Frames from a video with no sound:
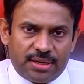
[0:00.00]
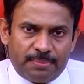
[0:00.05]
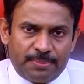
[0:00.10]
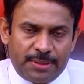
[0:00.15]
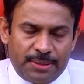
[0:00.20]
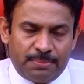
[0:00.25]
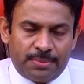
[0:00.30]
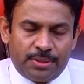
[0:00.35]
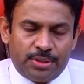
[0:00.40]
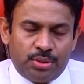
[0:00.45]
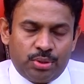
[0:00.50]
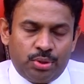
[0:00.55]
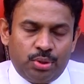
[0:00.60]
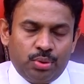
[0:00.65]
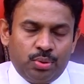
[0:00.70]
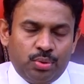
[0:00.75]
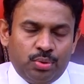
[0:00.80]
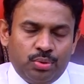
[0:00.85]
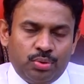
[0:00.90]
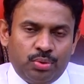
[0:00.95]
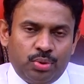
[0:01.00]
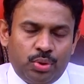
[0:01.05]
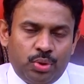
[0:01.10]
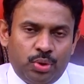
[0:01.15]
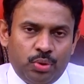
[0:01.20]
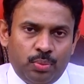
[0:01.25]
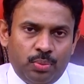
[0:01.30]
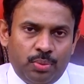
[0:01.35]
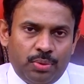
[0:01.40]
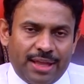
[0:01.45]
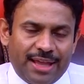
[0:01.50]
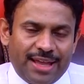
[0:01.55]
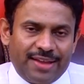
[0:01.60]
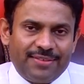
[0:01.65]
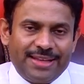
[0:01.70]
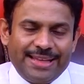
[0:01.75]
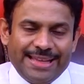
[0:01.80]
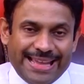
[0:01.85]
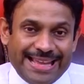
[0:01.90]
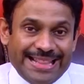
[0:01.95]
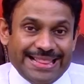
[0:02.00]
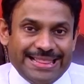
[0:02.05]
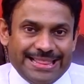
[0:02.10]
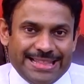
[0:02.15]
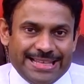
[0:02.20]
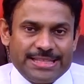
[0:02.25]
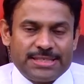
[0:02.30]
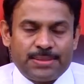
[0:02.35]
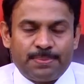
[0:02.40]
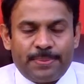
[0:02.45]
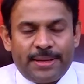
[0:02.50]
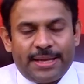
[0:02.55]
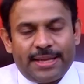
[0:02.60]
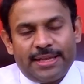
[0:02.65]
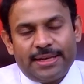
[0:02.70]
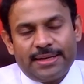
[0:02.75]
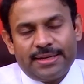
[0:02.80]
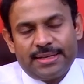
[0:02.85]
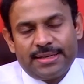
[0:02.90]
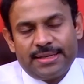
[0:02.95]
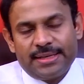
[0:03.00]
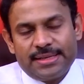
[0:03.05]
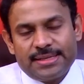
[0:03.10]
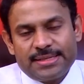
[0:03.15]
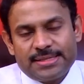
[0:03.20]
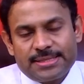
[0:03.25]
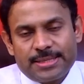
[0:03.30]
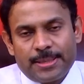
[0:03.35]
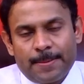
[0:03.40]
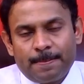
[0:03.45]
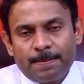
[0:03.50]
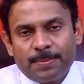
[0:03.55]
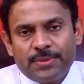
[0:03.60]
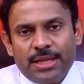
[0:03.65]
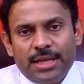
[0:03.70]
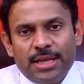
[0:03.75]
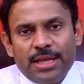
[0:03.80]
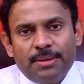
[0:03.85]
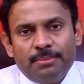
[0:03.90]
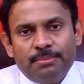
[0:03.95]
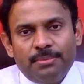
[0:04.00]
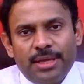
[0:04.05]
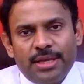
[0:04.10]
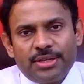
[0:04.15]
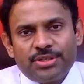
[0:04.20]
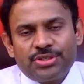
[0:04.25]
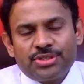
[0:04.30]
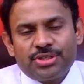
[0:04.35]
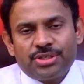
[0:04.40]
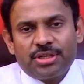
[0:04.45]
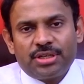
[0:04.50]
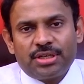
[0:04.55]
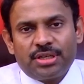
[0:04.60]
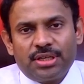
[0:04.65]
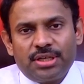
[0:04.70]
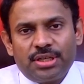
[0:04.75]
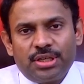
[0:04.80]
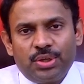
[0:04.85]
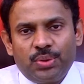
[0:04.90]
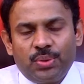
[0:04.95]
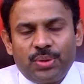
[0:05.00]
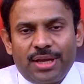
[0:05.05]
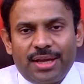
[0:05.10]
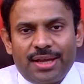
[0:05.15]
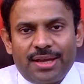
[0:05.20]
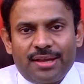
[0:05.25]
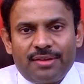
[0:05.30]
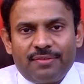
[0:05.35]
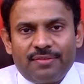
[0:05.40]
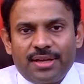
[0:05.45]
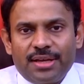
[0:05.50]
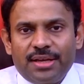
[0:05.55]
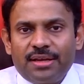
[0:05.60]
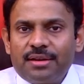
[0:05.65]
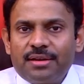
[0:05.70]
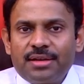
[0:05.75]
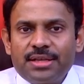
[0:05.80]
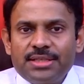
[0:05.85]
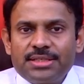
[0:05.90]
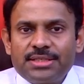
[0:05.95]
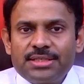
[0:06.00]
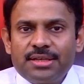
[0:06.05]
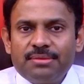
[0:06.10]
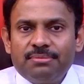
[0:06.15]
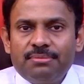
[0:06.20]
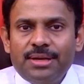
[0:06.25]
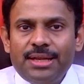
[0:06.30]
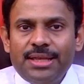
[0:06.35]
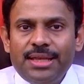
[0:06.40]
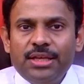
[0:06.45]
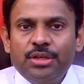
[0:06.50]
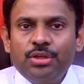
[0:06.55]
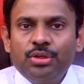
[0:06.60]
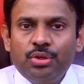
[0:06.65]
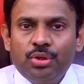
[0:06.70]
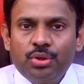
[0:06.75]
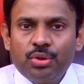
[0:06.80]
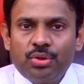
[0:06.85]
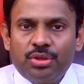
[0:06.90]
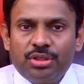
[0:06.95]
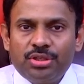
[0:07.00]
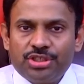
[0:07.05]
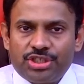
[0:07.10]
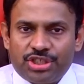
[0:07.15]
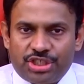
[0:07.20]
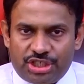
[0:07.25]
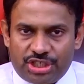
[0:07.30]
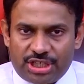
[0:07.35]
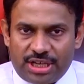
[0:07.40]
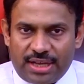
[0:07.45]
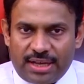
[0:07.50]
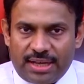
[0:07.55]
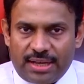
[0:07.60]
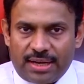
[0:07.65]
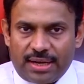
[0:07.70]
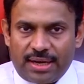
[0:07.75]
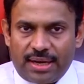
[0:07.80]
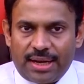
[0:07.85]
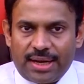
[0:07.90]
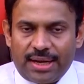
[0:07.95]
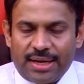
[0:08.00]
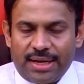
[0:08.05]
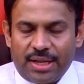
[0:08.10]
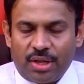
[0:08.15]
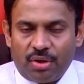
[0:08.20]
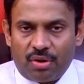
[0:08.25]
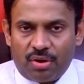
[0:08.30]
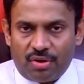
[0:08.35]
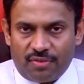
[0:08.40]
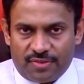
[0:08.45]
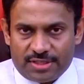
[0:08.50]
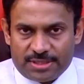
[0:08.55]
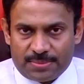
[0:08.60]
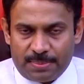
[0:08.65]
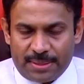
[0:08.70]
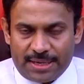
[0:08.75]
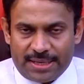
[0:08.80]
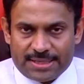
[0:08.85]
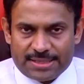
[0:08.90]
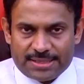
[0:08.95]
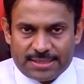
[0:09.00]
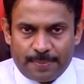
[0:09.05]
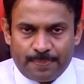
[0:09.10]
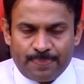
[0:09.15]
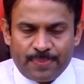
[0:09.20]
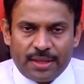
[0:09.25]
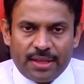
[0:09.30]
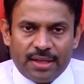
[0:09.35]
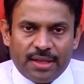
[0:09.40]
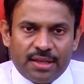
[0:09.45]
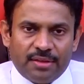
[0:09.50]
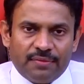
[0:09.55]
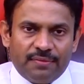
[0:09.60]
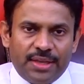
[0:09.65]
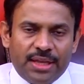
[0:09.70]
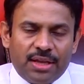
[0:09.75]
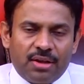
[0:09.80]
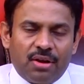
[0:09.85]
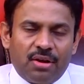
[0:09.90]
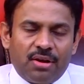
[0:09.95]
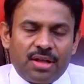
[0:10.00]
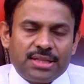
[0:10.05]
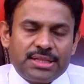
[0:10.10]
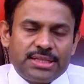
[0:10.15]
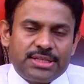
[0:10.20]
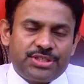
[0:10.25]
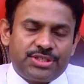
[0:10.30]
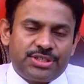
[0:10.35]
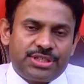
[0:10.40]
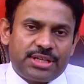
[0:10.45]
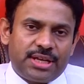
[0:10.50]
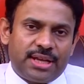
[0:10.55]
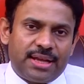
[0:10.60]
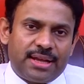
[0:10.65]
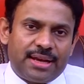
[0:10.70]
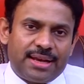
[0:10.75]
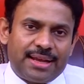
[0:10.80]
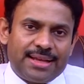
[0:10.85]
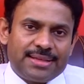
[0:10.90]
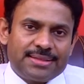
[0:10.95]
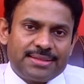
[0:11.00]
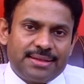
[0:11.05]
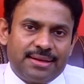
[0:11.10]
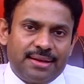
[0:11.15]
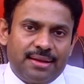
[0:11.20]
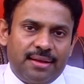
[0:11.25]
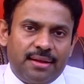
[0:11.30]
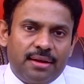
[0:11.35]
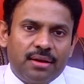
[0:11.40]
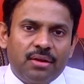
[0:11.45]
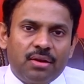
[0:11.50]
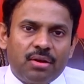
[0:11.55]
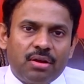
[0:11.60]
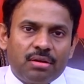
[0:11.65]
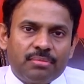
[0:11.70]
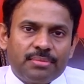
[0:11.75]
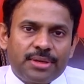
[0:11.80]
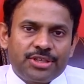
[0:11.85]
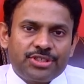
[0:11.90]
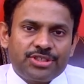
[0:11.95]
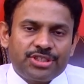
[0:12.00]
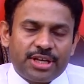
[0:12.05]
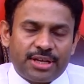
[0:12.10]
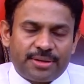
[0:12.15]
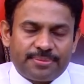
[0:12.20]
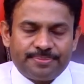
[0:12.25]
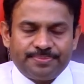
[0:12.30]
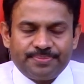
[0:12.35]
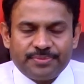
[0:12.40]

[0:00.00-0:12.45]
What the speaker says: people to do to have a healthy spine is, make sure you have a reasonably good chair at your office place. We call this chair as an ergonomic chair.